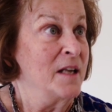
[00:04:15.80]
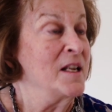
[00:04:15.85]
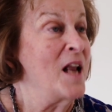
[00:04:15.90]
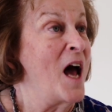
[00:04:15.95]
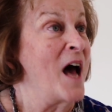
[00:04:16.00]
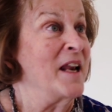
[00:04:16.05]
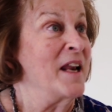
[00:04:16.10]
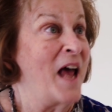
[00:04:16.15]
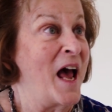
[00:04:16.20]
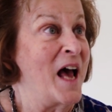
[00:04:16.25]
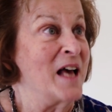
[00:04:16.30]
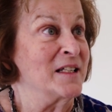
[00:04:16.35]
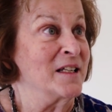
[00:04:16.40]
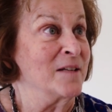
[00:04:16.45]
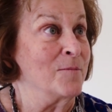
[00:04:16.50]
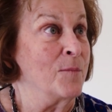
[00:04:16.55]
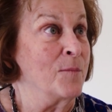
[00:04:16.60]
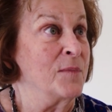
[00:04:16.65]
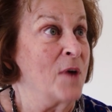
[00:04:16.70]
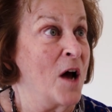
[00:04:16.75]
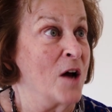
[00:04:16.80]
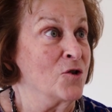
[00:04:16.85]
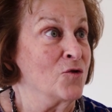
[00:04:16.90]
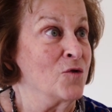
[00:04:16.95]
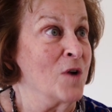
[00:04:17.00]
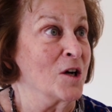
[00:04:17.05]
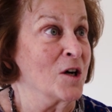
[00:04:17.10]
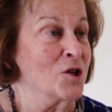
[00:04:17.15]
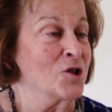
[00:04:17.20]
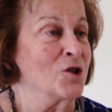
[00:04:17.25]
not as a, a
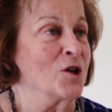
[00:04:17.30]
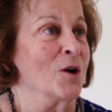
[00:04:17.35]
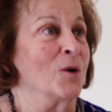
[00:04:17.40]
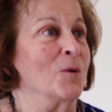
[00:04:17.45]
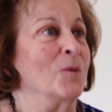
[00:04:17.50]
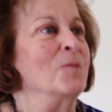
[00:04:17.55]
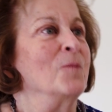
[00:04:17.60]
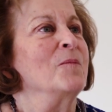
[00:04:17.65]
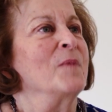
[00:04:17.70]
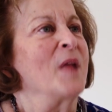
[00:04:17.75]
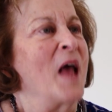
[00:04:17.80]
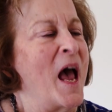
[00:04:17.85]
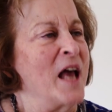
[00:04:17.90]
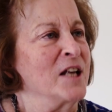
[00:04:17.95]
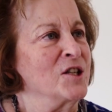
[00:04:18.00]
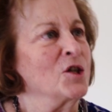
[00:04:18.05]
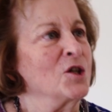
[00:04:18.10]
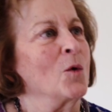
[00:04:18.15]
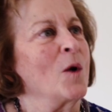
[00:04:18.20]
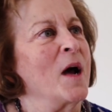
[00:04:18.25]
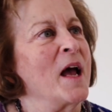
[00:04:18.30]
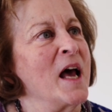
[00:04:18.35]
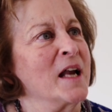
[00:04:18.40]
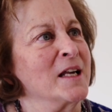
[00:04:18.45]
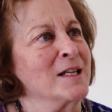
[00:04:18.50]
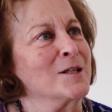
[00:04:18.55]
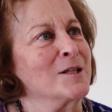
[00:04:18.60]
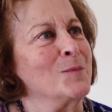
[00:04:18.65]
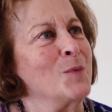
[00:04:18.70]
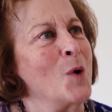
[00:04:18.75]
trunk show. And so I
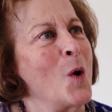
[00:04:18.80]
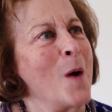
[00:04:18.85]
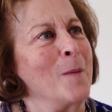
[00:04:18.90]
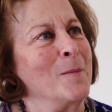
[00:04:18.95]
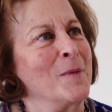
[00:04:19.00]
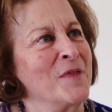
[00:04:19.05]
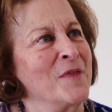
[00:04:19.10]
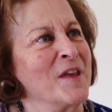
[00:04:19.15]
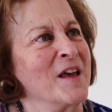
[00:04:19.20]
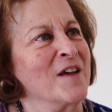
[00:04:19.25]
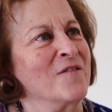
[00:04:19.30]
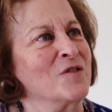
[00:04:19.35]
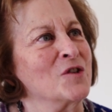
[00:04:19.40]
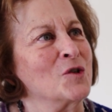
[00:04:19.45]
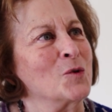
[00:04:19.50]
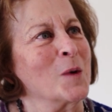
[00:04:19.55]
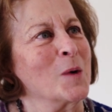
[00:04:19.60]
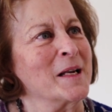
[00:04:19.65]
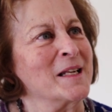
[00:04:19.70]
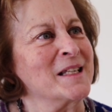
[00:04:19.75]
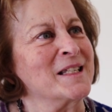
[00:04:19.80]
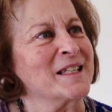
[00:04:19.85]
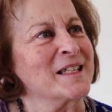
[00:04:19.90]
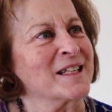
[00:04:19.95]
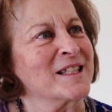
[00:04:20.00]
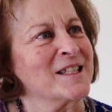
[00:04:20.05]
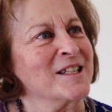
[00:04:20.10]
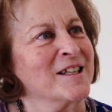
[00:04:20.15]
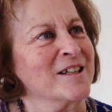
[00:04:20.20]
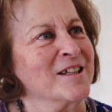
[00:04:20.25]
had a department there for 26